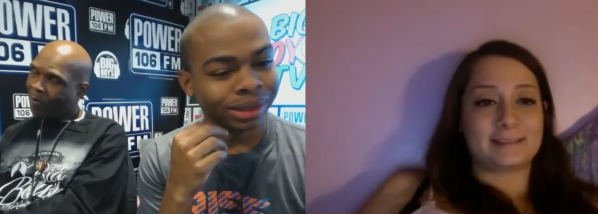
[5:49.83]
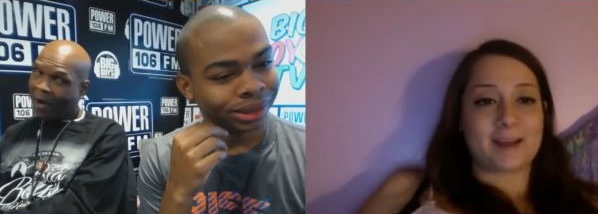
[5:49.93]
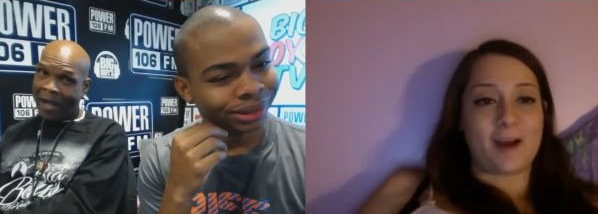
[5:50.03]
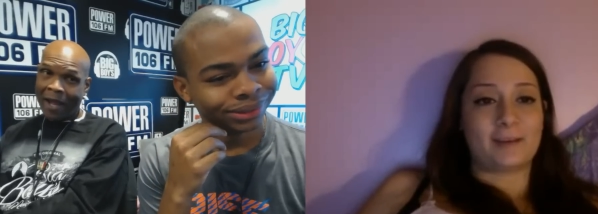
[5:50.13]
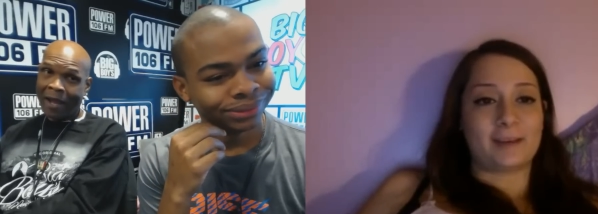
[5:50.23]
Speaker 1: You're
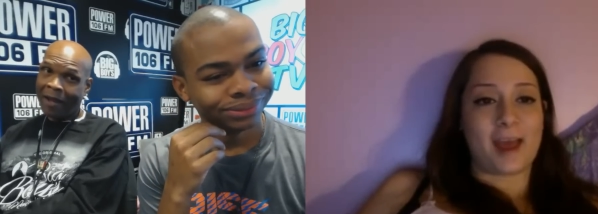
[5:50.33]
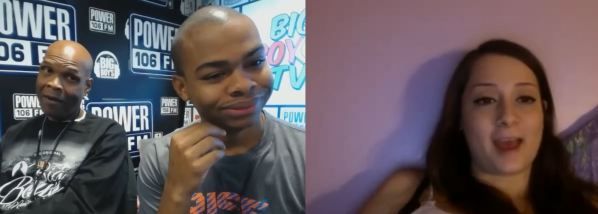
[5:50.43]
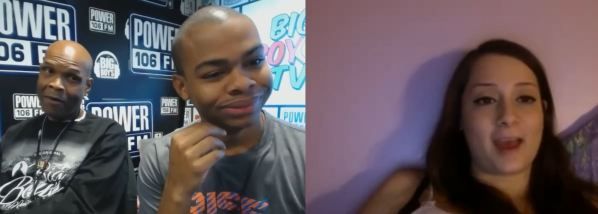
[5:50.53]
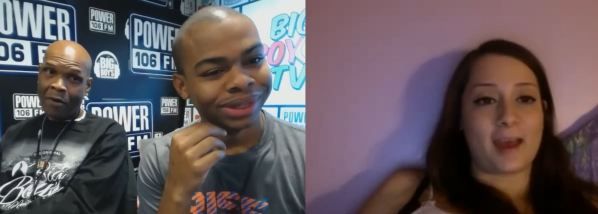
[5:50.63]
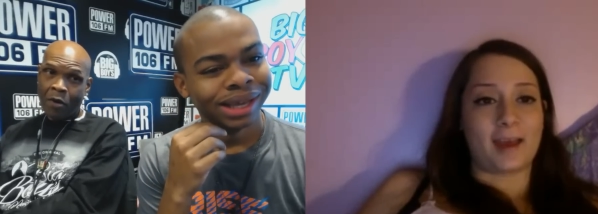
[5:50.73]
so
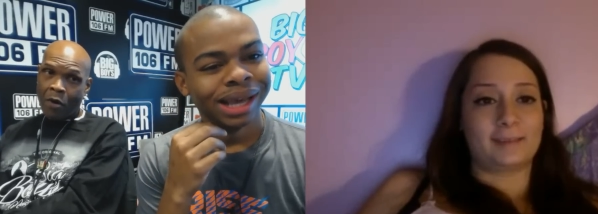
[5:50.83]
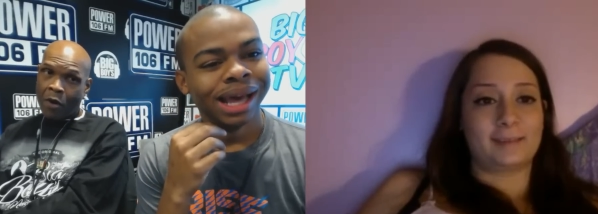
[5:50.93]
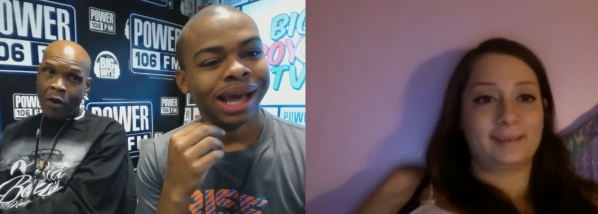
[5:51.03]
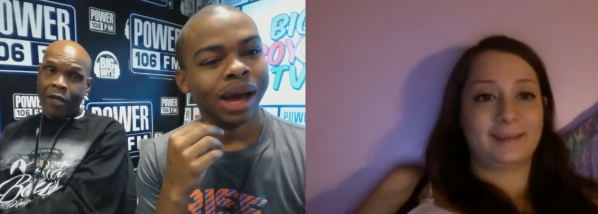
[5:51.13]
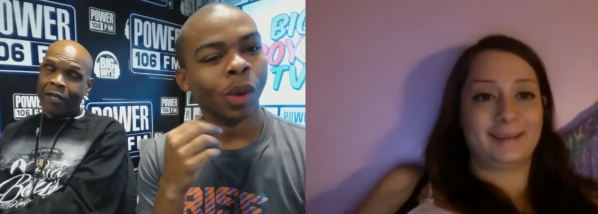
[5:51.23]

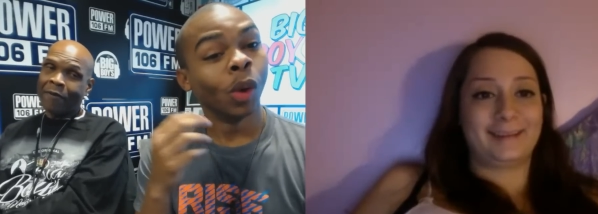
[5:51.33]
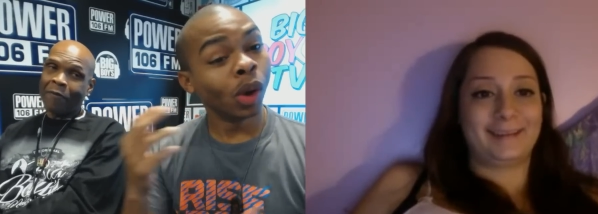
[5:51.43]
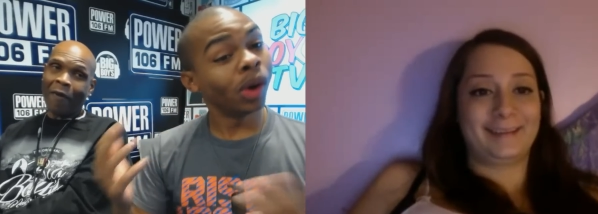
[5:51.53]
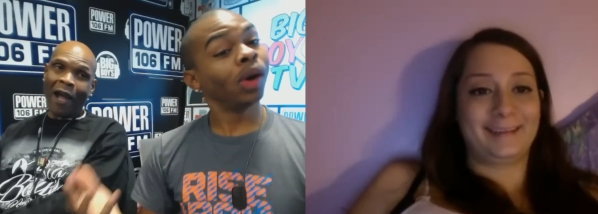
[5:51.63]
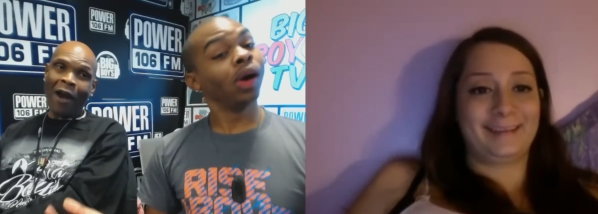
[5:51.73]
gay.
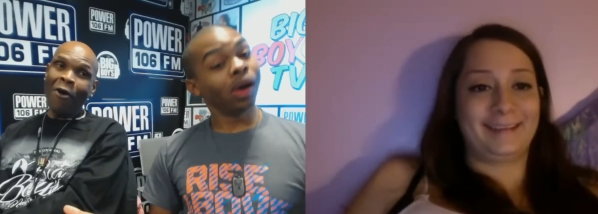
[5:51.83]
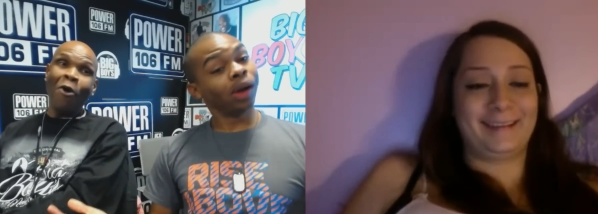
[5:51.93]
Wow.